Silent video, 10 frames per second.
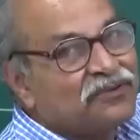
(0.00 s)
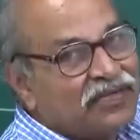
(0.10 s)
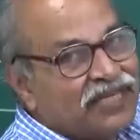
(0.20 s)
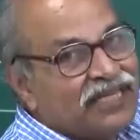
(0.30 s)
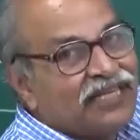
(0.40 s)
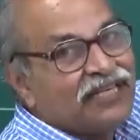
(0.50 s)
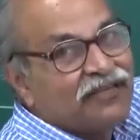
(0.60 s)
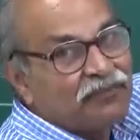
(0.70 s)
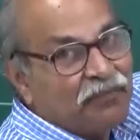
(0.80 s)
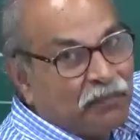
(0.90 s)
hole
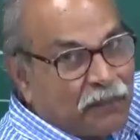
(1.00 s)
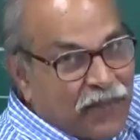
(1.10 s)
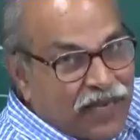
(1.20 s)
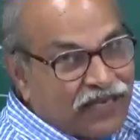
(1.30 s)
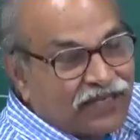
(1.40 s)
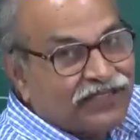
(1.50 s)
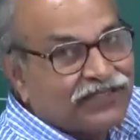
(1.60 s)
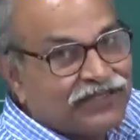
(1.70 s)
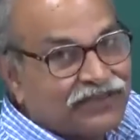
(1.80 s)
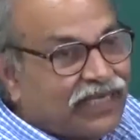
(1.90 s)
pair.
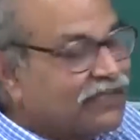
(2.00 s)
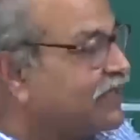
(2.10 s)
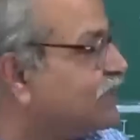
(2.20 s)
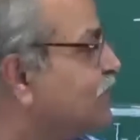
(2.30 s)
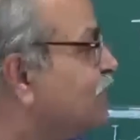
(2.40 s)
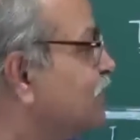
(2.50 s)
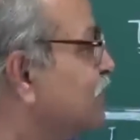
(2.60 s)
So, that is